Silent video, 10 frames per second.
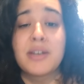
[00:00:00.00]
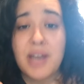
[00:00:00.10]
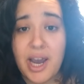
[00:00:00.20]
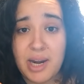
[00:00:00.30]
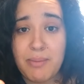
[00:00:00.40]

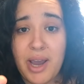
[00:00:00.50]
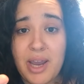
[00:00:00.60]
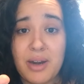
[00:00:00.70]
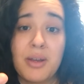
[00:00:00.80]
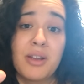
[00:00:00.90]

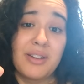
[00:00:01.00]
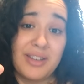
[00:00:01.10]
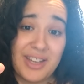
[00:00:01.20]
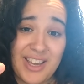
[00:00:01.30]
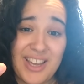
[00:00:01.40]
dynamite,
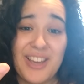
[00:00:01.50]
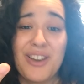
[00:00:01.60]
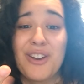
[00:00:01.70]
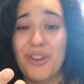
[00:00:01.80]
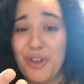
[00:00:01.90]
D,
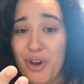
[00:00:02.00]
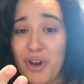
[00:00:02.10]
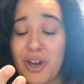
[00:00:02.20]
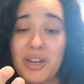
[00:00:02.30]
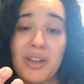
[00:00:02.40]

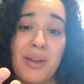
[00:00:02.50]
good,